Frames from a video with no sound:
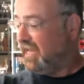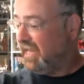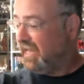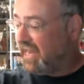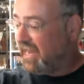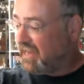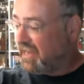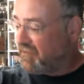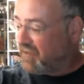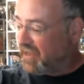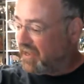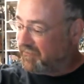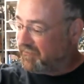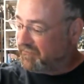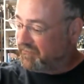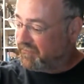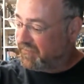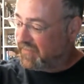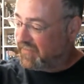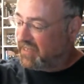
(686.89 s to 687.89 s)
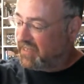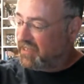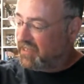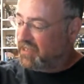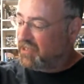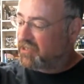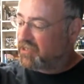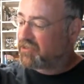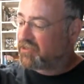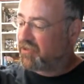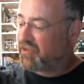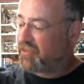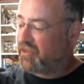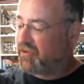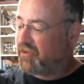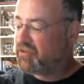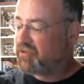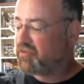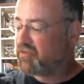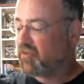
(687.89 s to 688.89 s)
Anyway, so
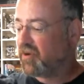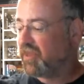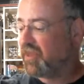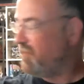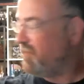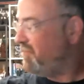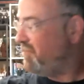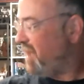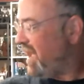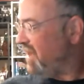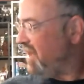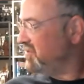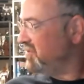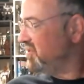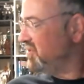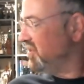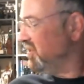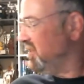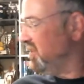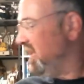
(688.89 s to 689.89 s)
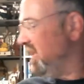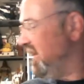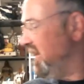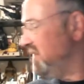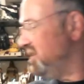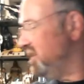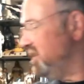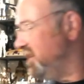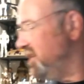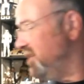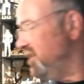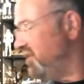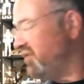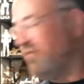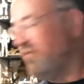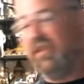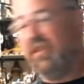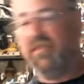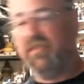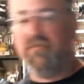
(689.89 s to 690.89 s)
those were the Battlestar Galactica
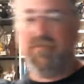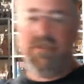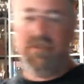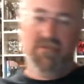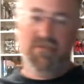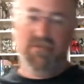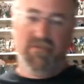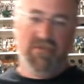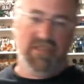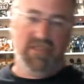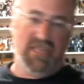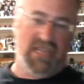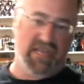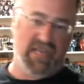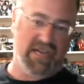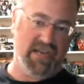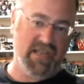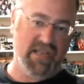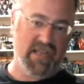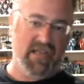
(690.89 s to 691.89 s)
3 3/4 line.